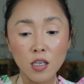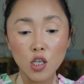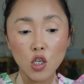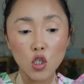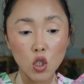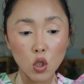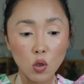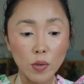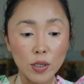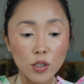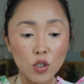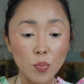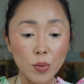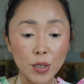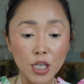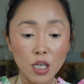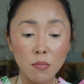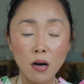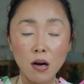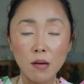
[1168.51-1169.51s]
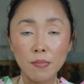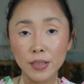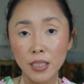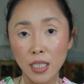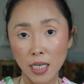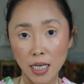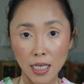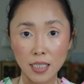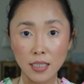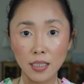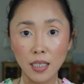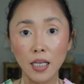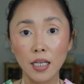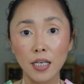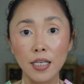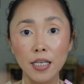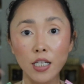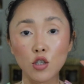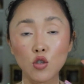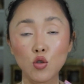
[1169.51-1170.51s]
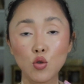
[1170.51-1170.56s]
So we went to pick him up the next day, and he had